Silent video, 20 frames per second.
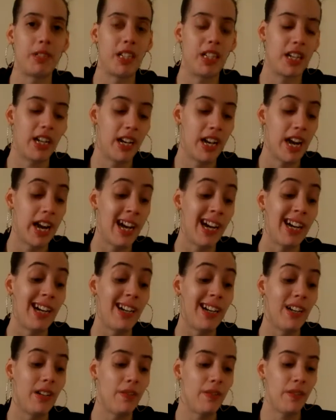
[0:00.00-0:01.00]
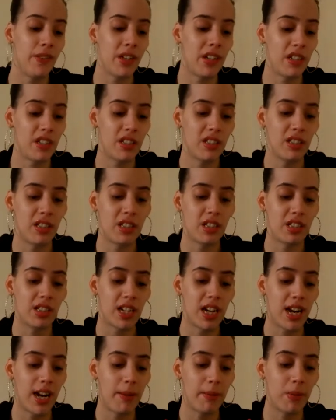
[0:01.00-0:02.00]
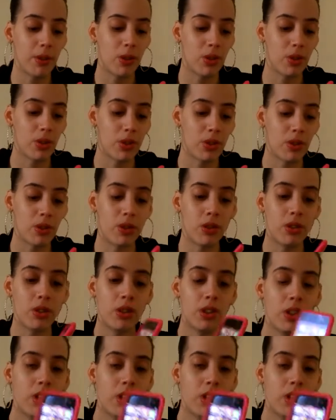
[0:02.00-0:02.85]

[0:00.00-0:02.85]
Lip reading: that I have is the Top Girl.